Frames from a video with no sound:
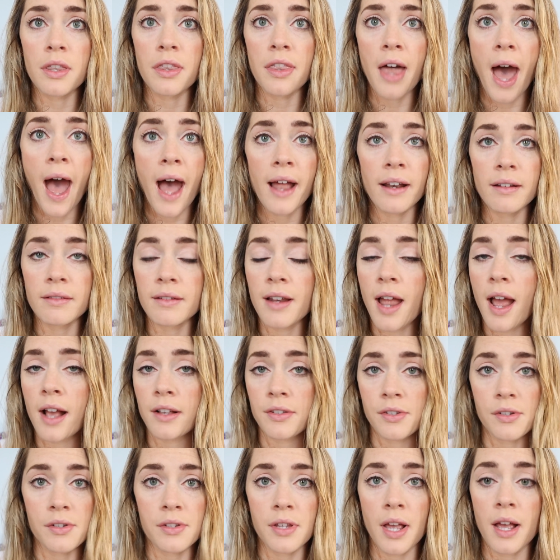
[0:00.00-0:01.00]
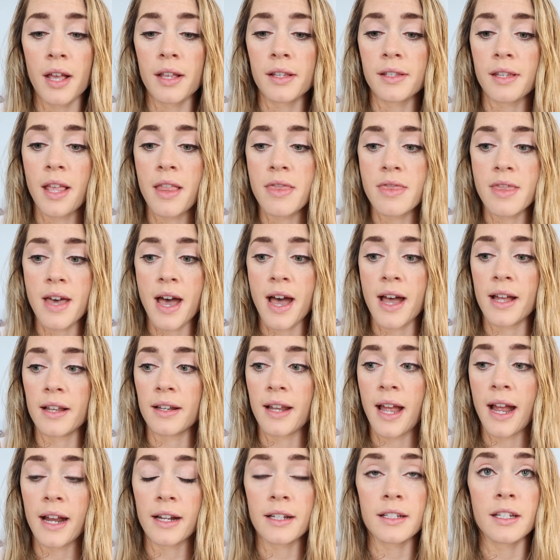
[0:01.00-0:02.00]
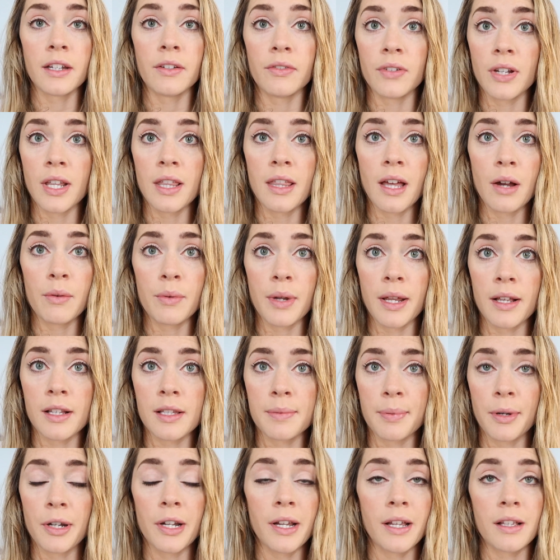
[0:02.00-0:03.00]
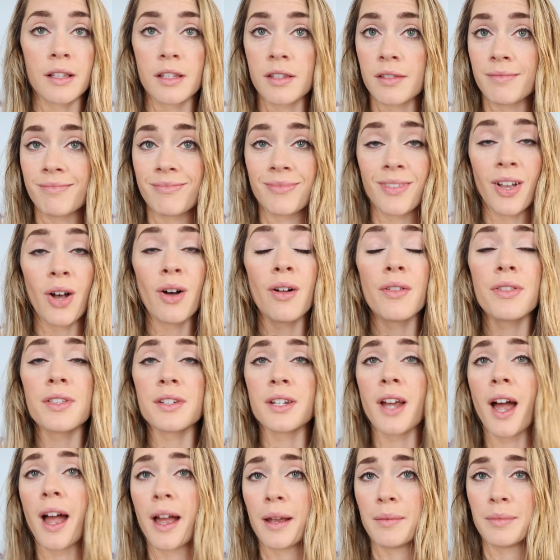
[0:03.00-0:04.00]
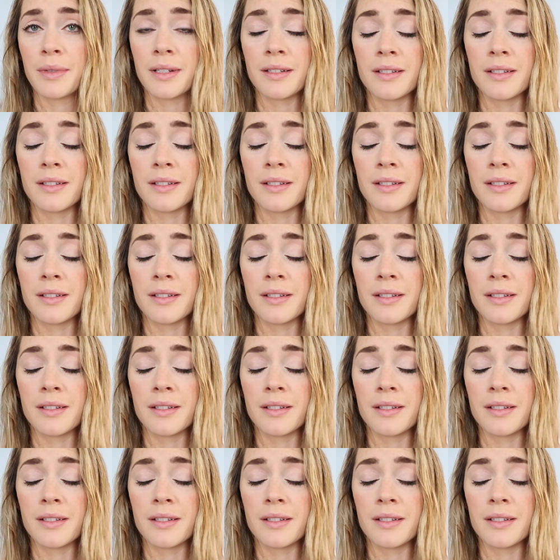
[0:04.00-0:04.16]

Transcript: that exercise and that activity that we experience all the time.